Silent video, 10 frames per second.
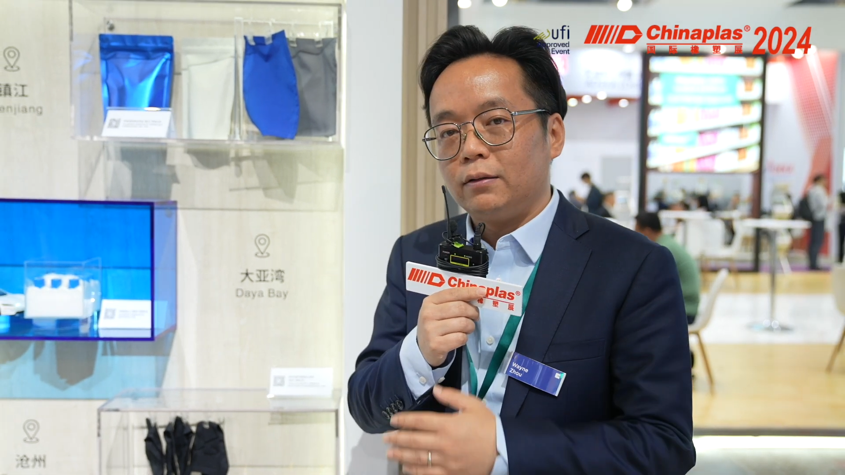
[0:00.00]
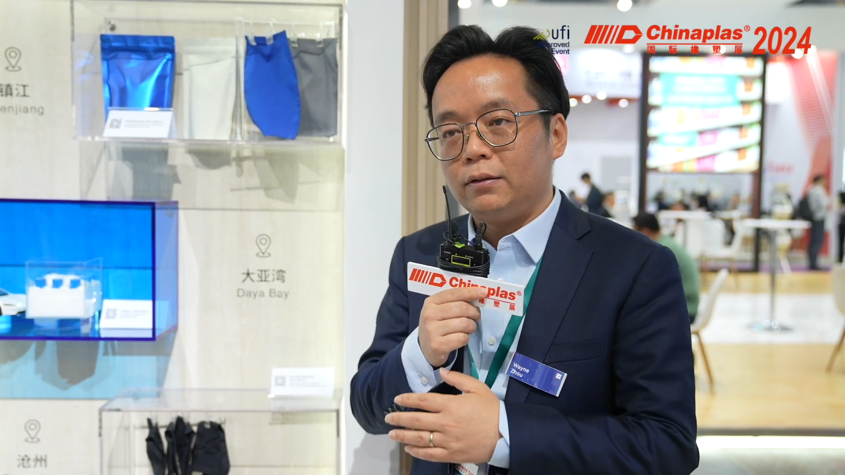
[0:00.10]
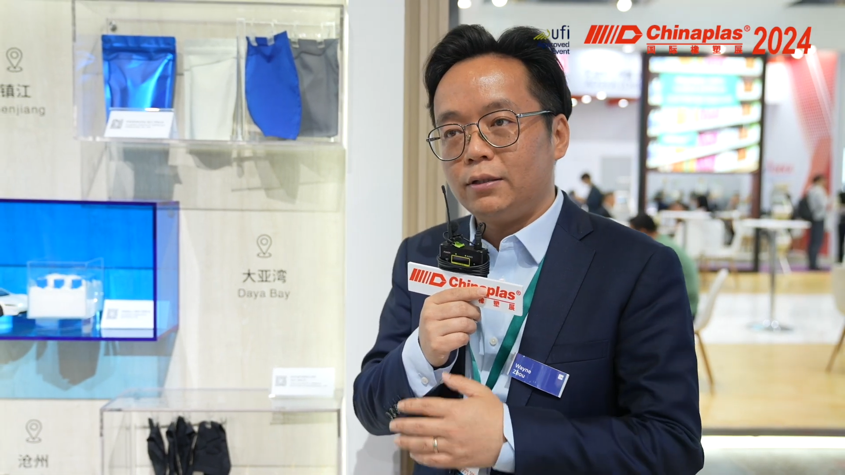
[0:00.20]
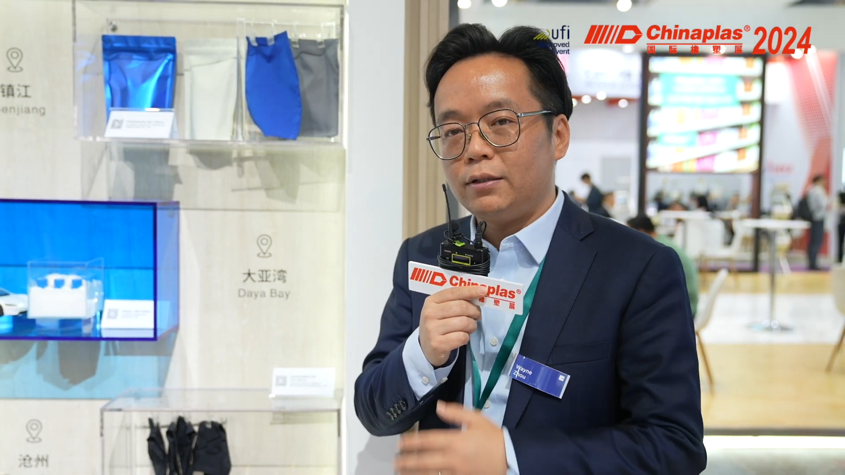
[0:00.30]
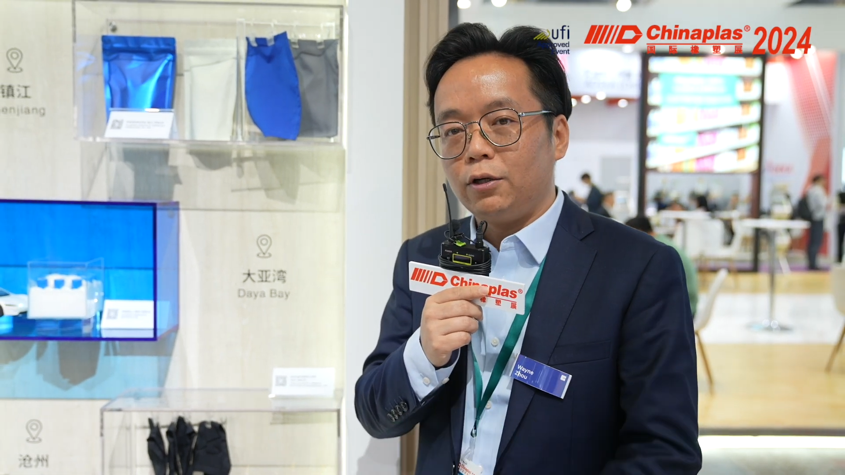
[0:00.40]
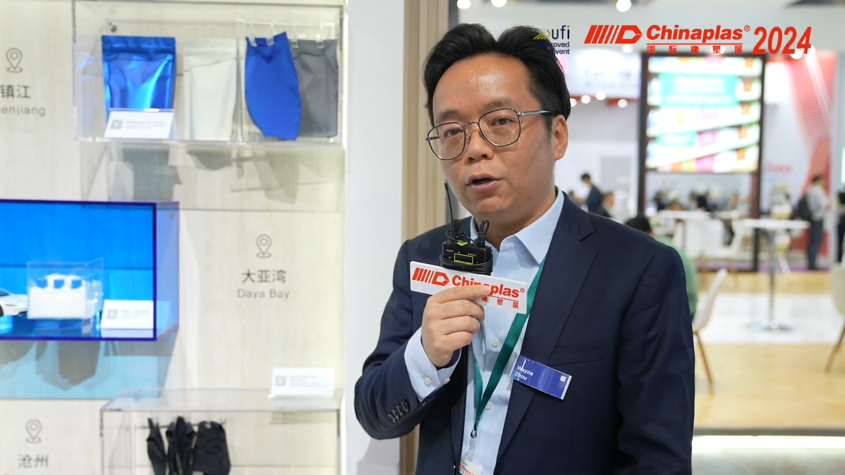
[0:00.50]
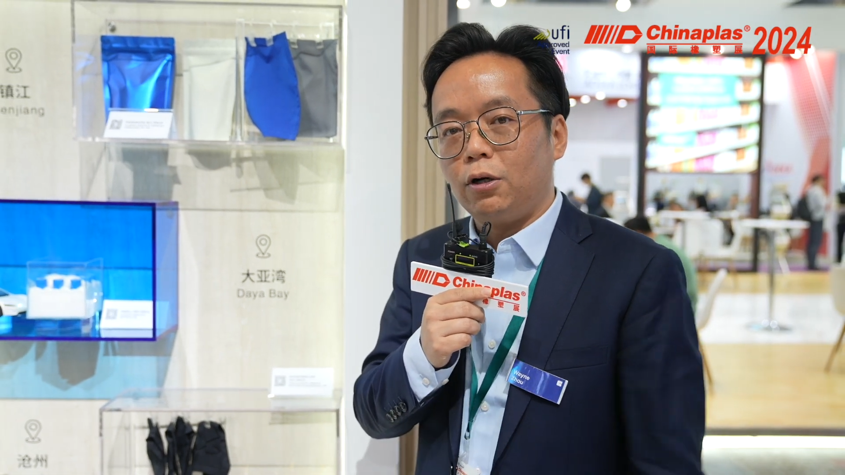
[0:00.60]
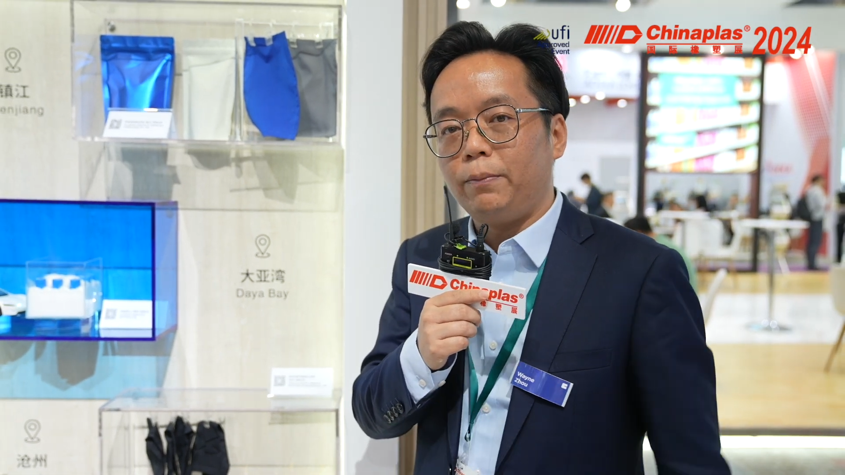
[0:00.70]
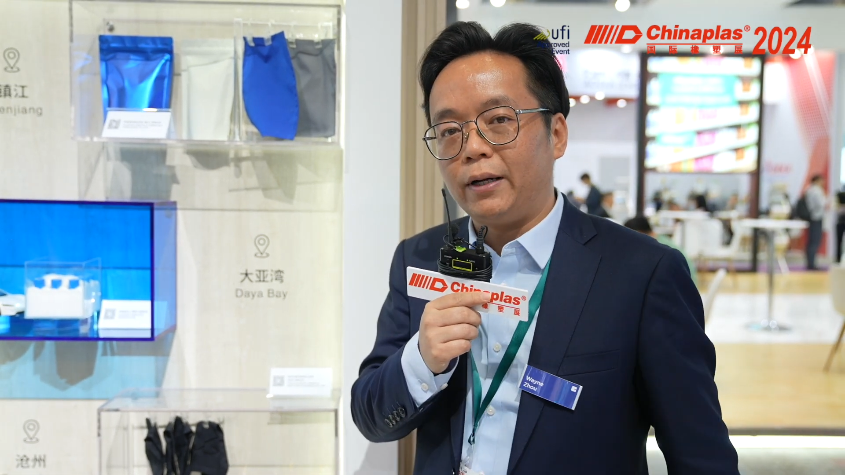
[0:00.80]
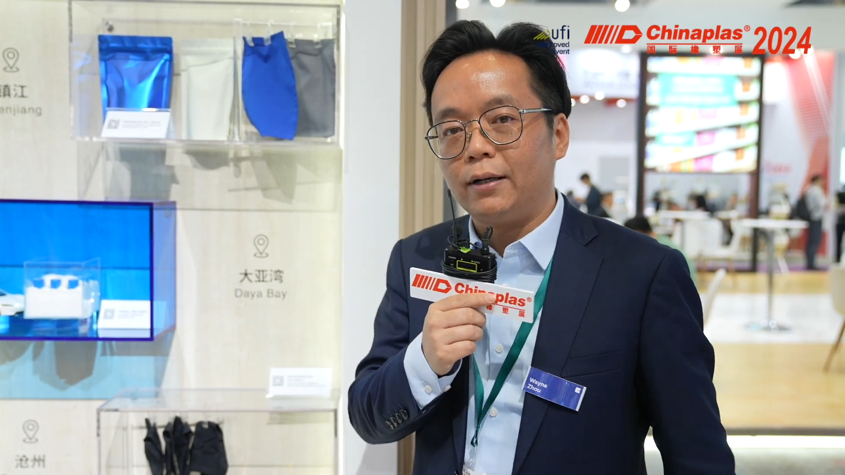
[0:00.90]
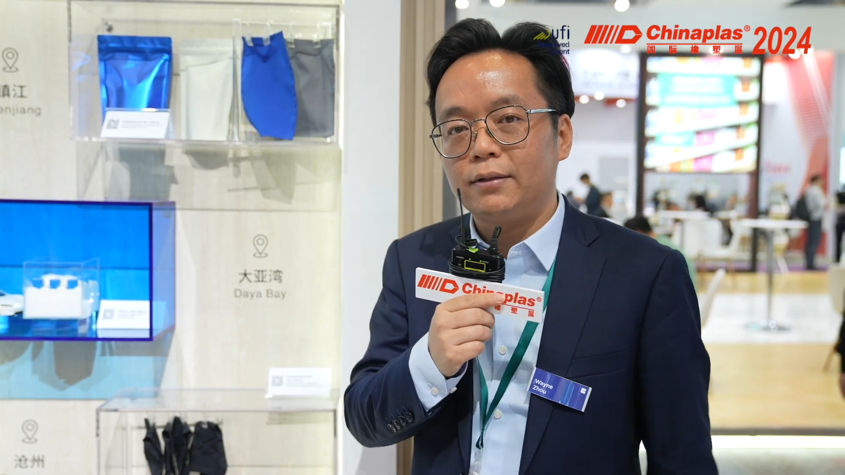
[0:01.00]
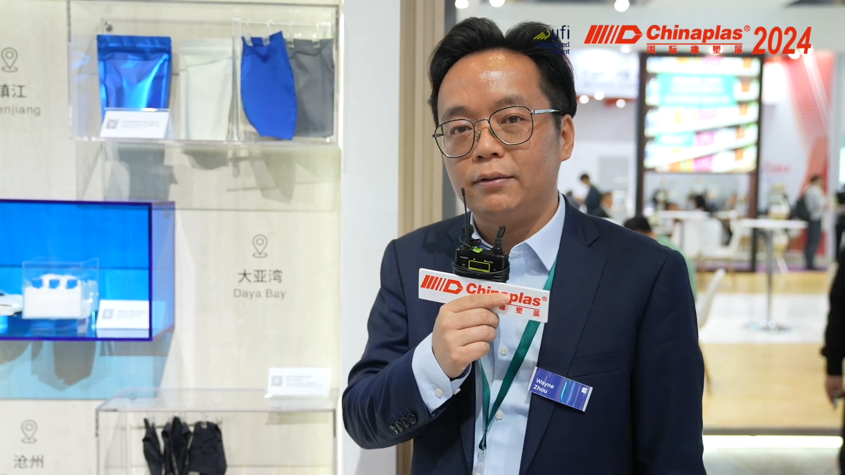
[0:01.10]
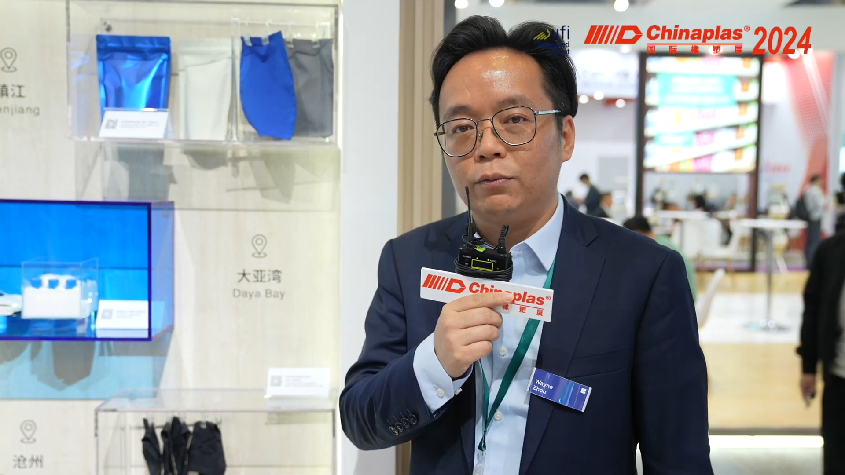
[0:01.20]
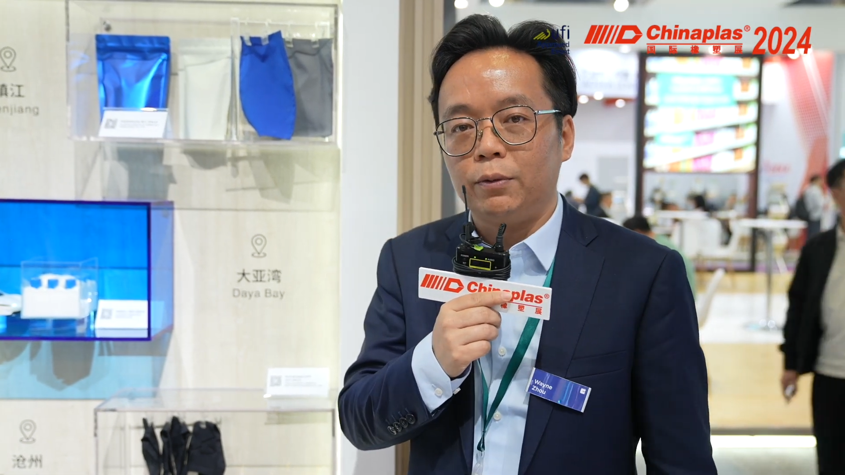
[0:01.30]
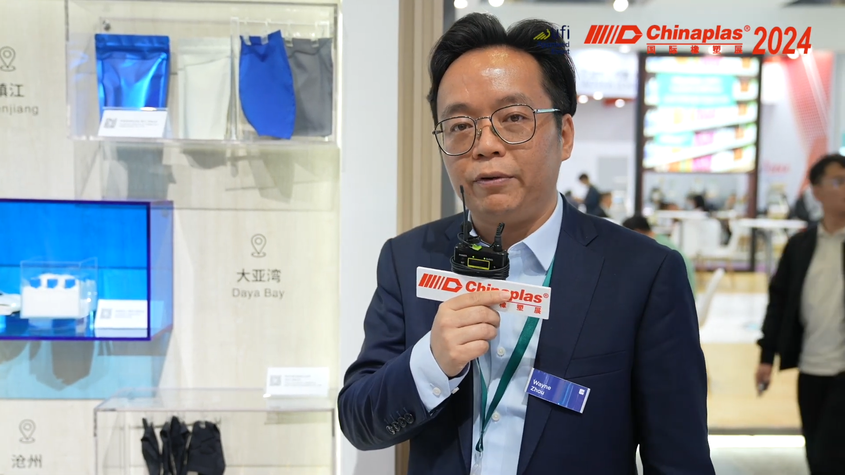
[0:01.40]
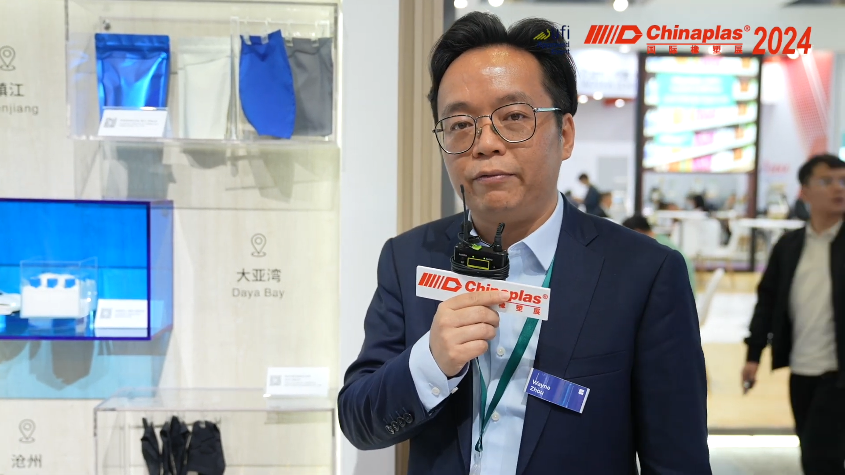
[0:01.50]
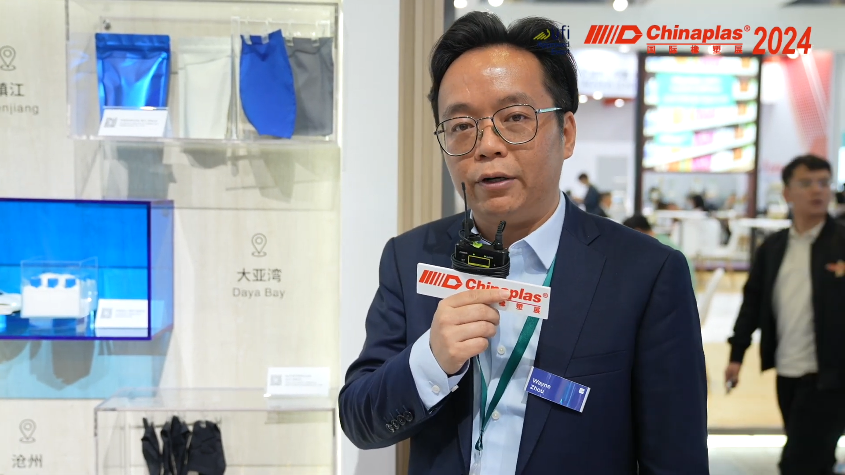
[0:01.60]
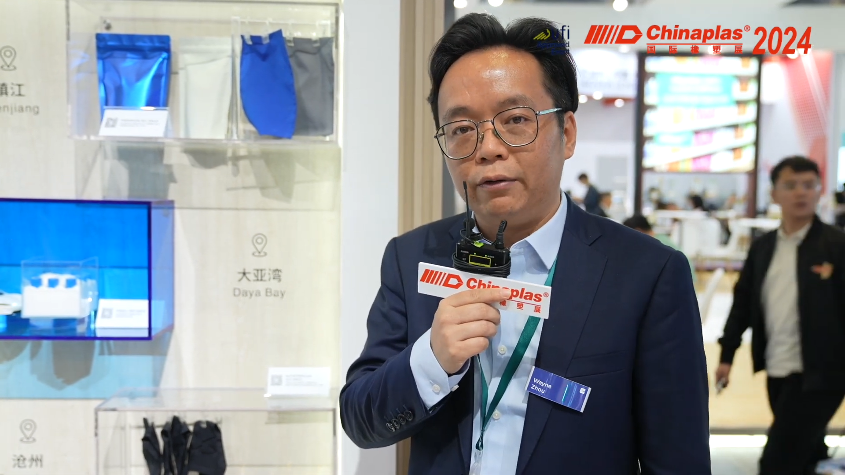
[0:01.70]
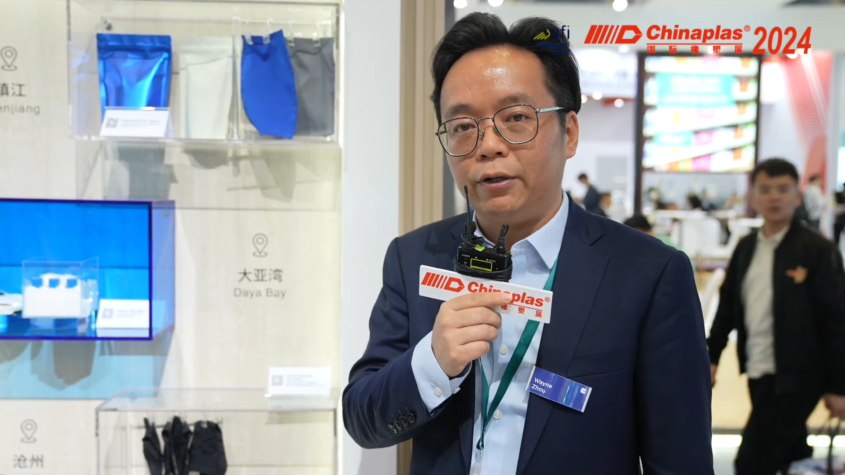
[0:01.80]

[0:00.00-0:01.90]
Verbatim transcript: these local plants will be very,